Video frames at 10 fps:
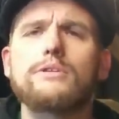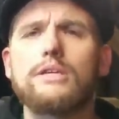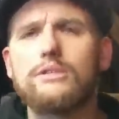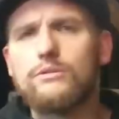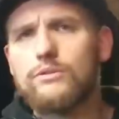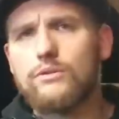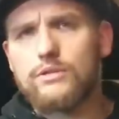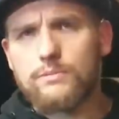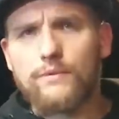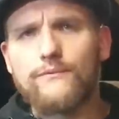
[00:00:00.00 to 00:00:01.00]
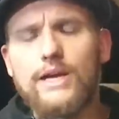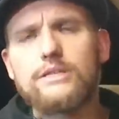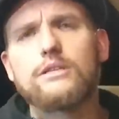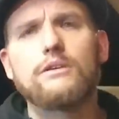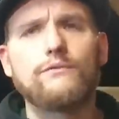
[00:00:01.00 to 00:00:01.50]
I do do this
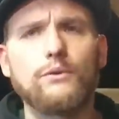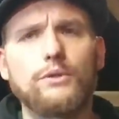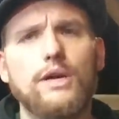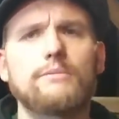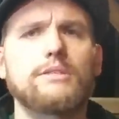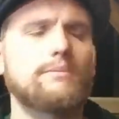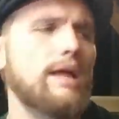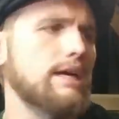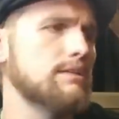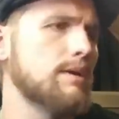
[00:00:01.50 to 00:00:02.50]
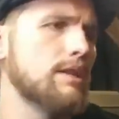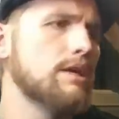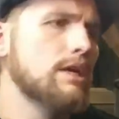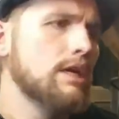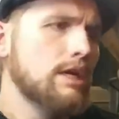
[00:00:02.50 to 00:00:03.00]
professionally, full-time as a blacksmith,
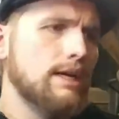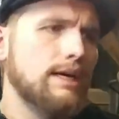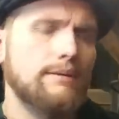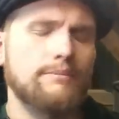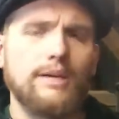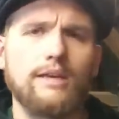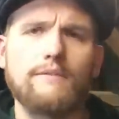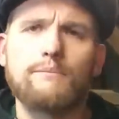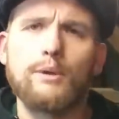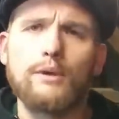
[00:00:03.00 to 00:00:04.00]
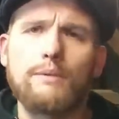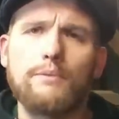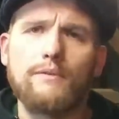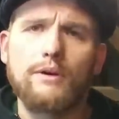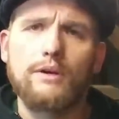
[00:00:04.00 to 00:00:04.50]
um, and I've built up
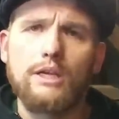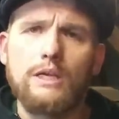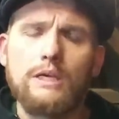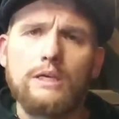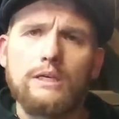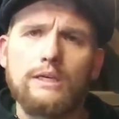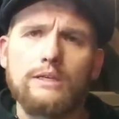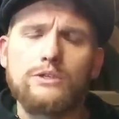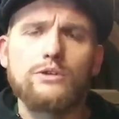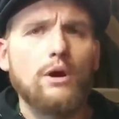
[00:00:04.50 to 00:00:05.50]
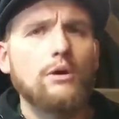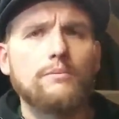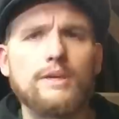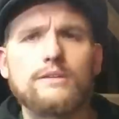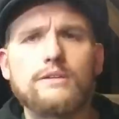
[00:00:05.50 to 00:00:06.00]
a very uh, strong
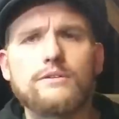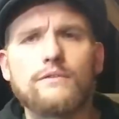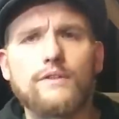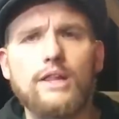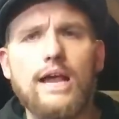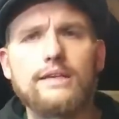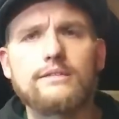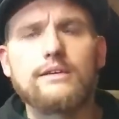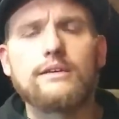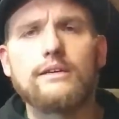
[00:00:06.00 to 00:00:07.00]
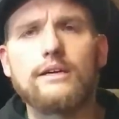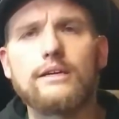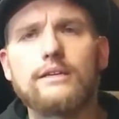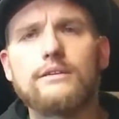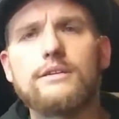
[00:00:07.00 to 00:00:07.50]
business over the last
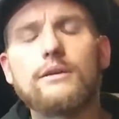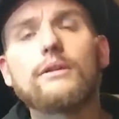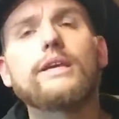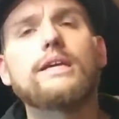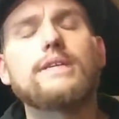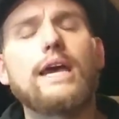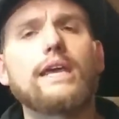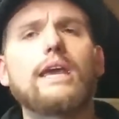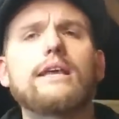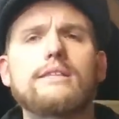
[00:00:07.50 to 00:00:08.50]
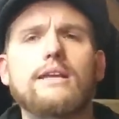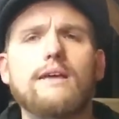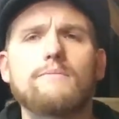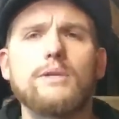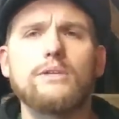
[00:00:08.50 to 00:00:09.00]
uh, nearly a decade that
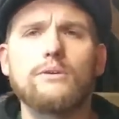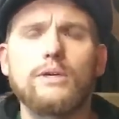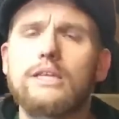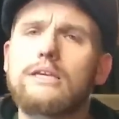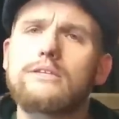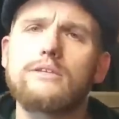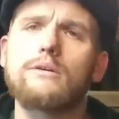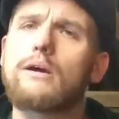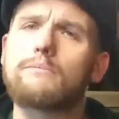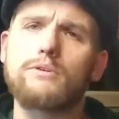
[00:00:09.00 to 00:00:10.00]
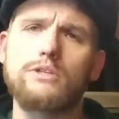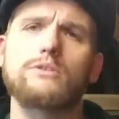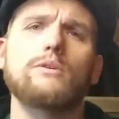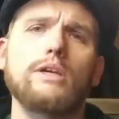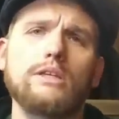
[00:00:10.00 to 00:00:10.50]
I've been doing this, so I'm just
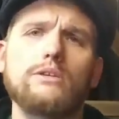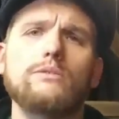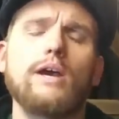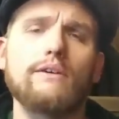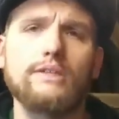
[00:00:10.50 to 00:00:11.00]
going to have